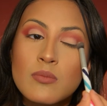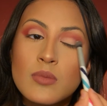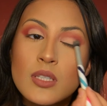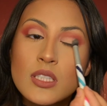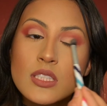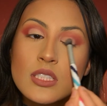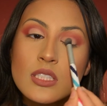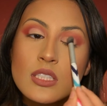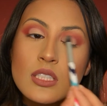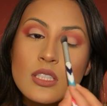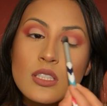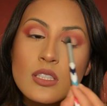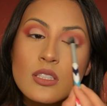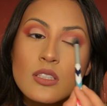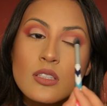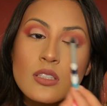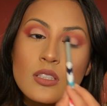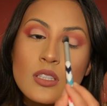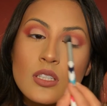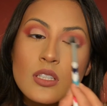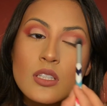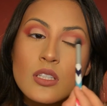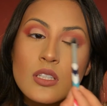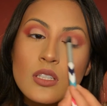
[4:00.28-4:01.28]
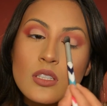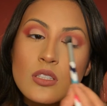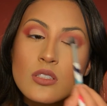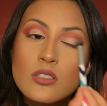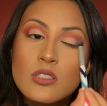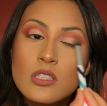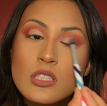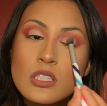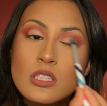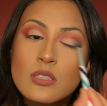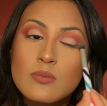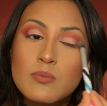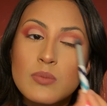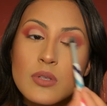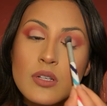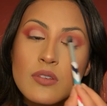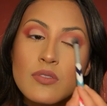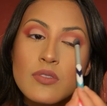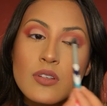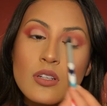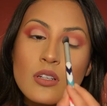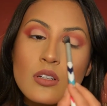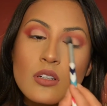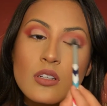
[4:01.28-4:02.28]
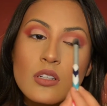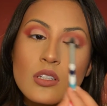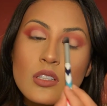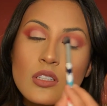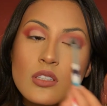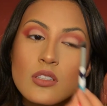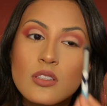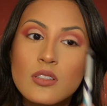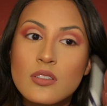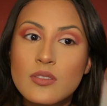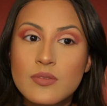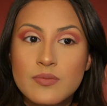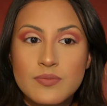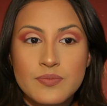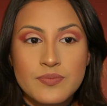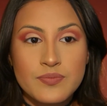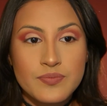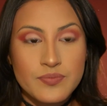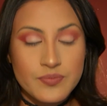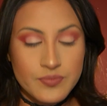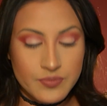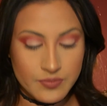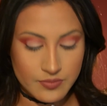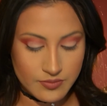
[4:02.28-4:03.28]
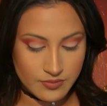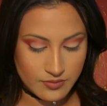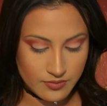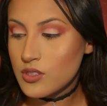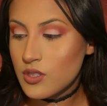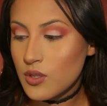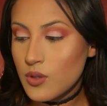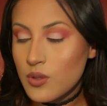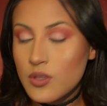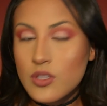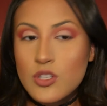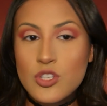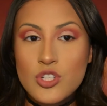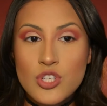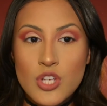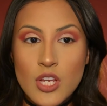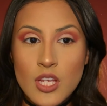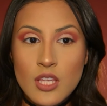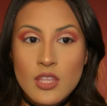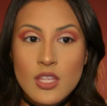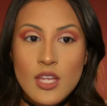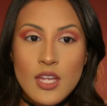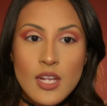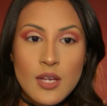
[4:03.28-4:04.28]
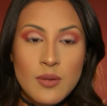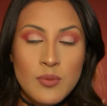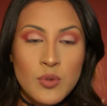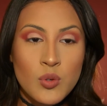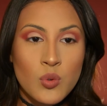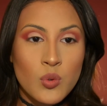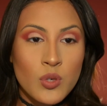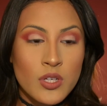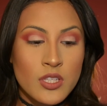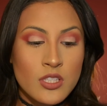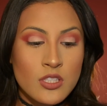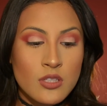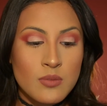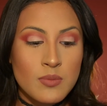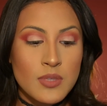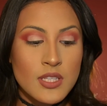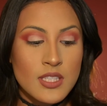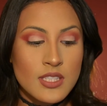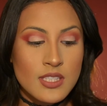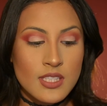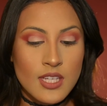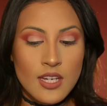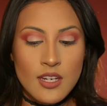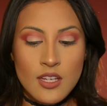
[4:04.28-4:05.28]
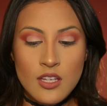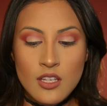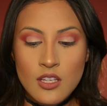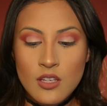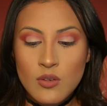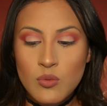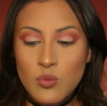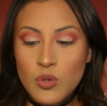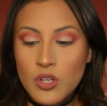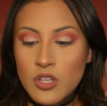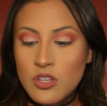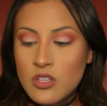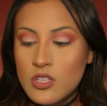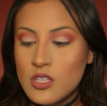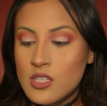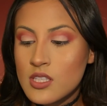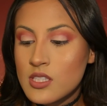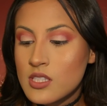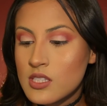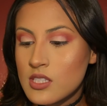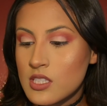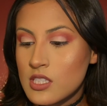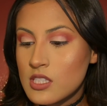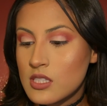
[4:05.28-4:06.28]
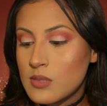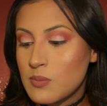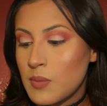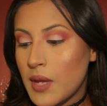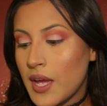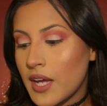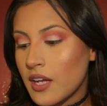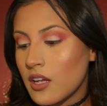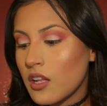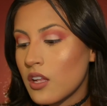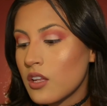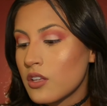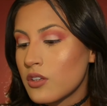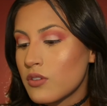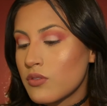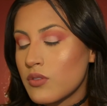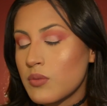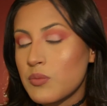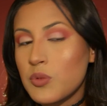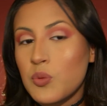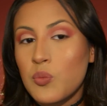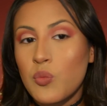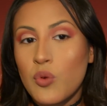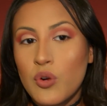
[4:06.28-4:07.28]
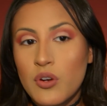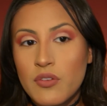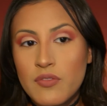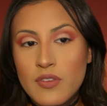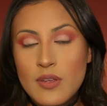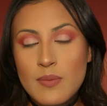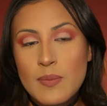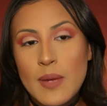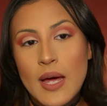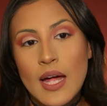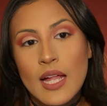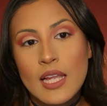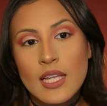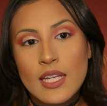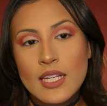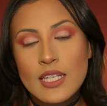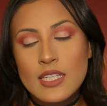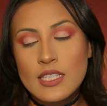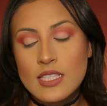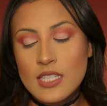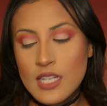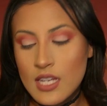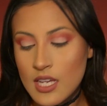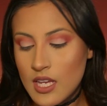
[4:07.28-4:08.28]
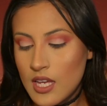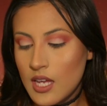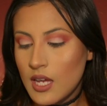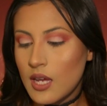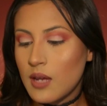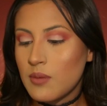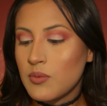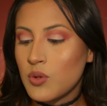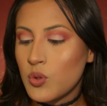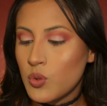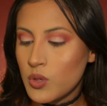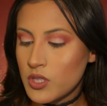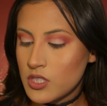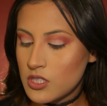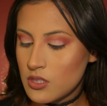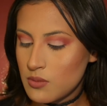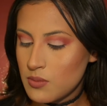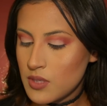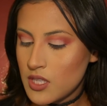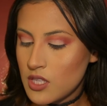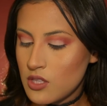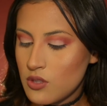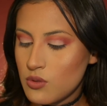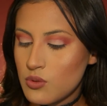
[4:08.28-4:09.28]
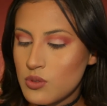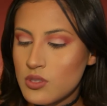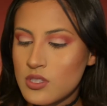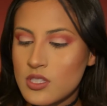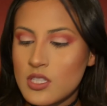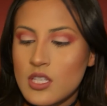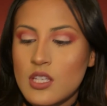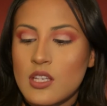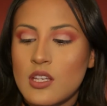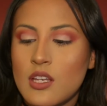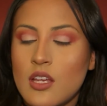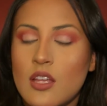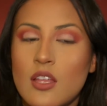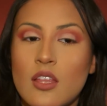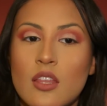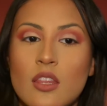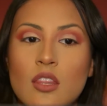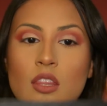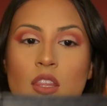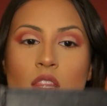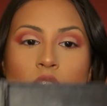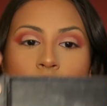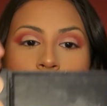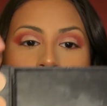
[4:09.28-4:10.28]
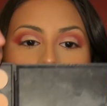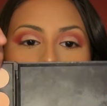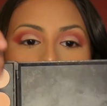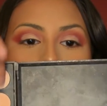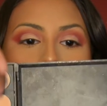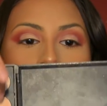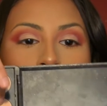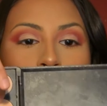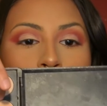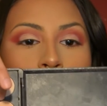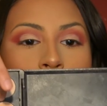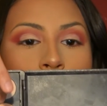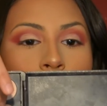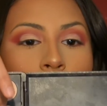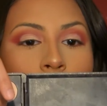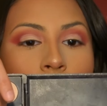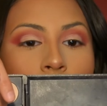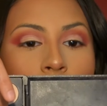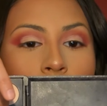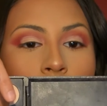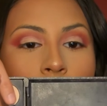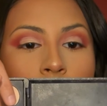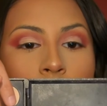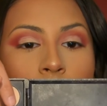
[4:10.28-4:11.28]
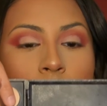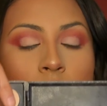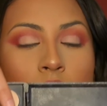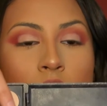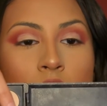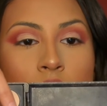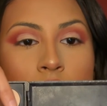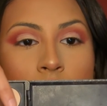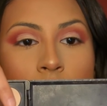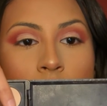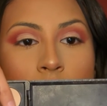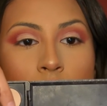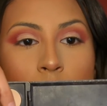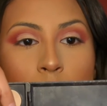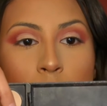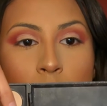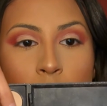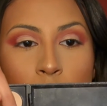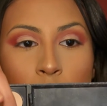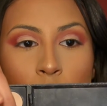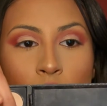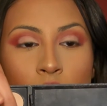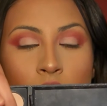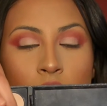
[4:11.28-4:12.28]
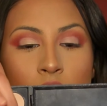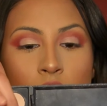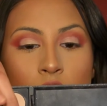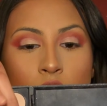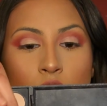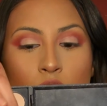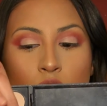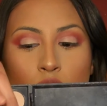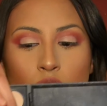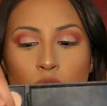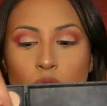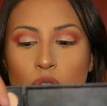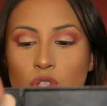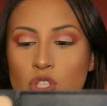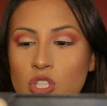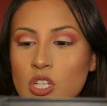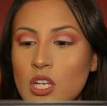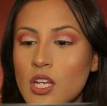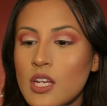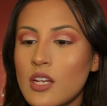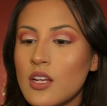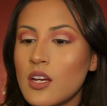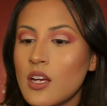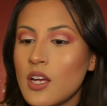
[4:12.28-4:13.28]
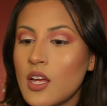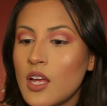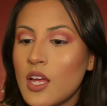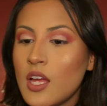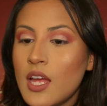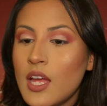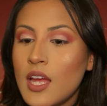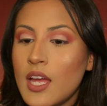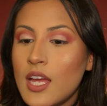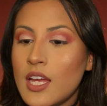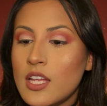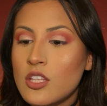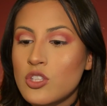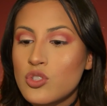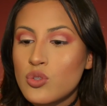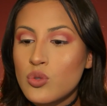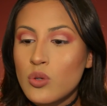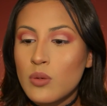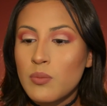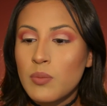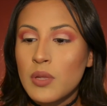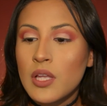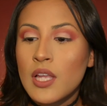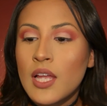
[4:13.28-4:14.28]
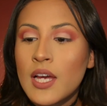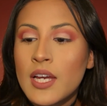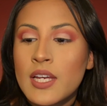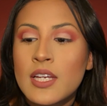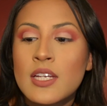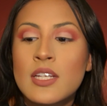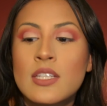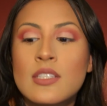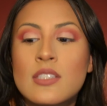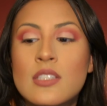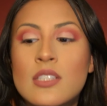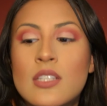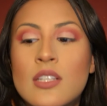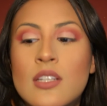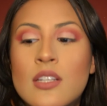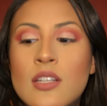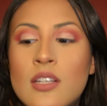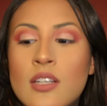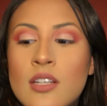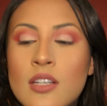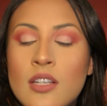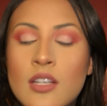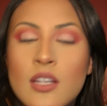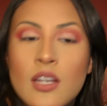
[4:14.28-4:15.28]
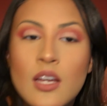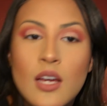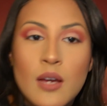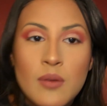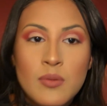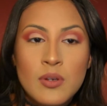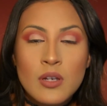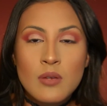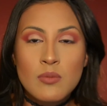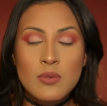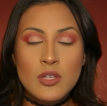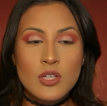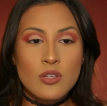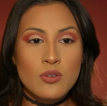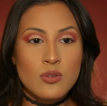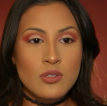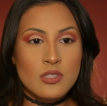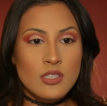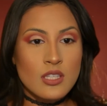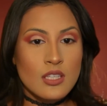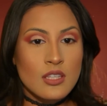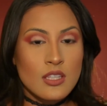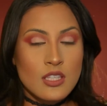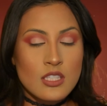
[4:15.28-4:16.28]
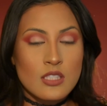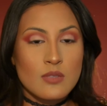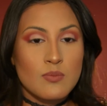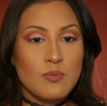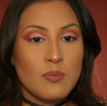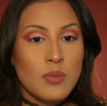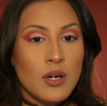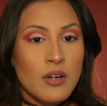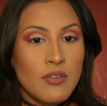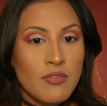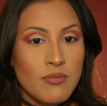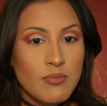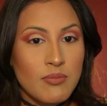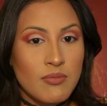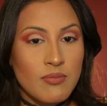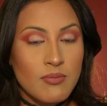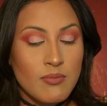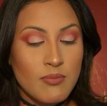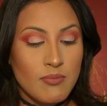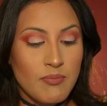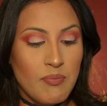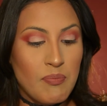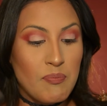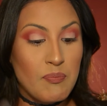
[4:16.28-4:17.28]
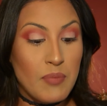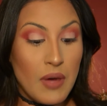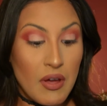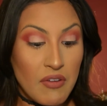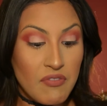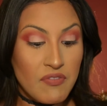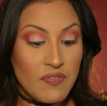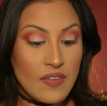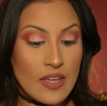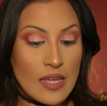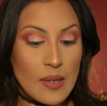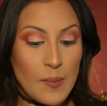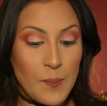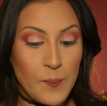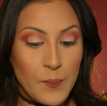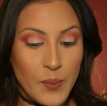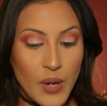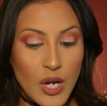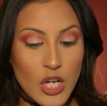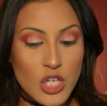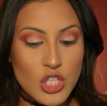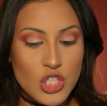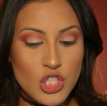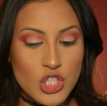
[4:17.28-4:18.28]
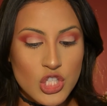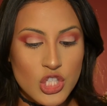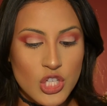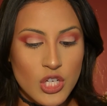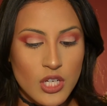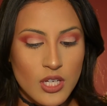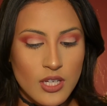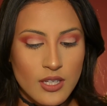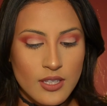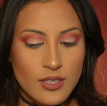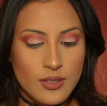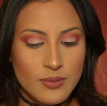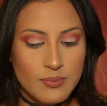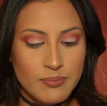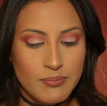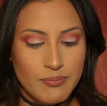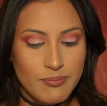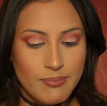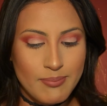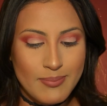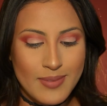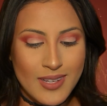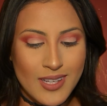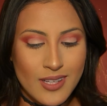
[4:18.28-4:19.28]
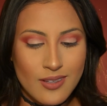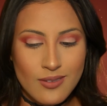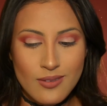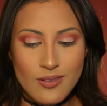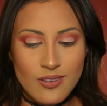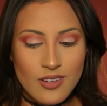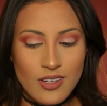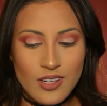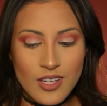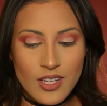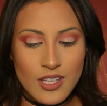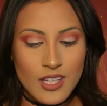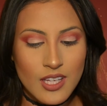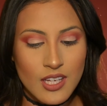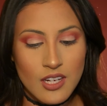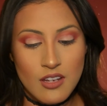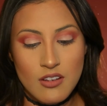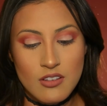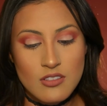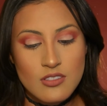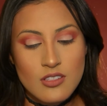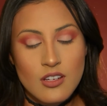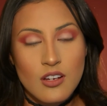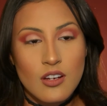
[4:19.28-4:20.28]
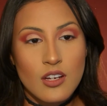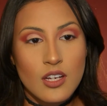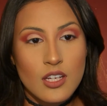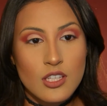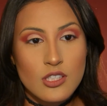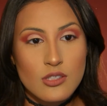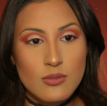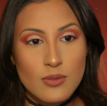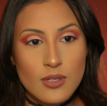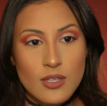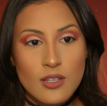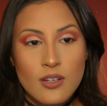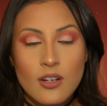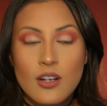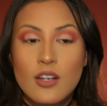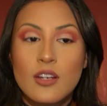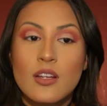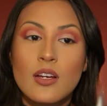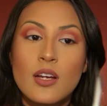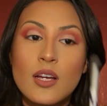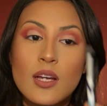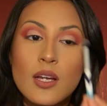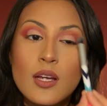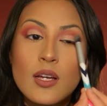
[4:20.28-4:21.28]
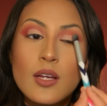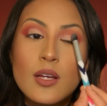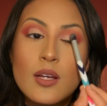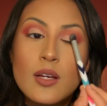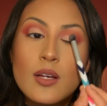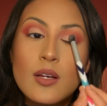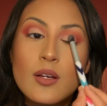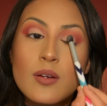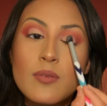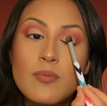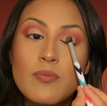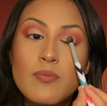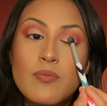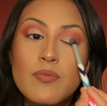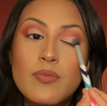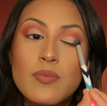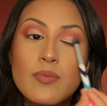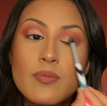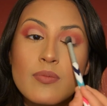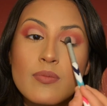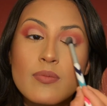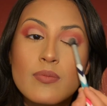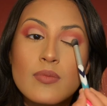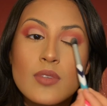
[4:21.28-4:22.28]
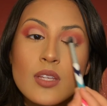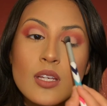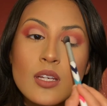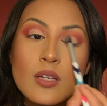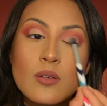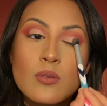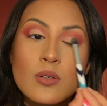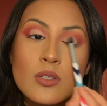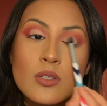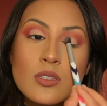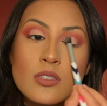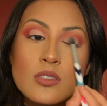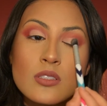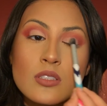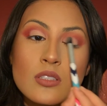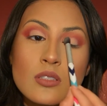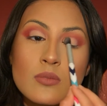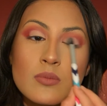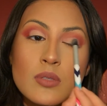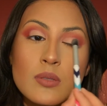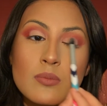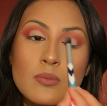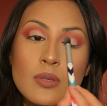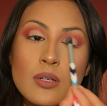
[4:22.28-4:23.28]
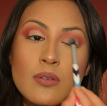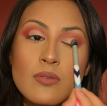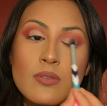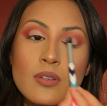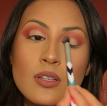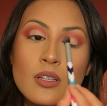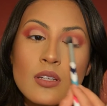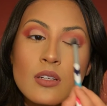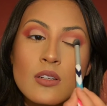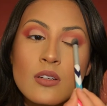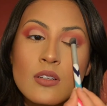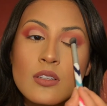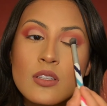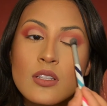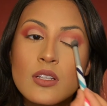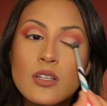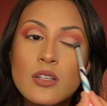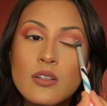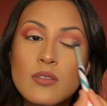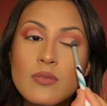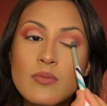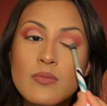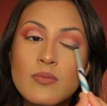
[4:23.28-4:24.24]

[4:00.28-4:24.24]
messy, just buff it on. So the shade that I'm going to be setting it with is this matte color from the Morphe palette. I'm going to be using this one right here. It's a little bit more of a neutral shade. And to apply it, I'm going to be using this buffing brush. My god, I cannot talk, I swear to god. And we're just going to be buffing it on there.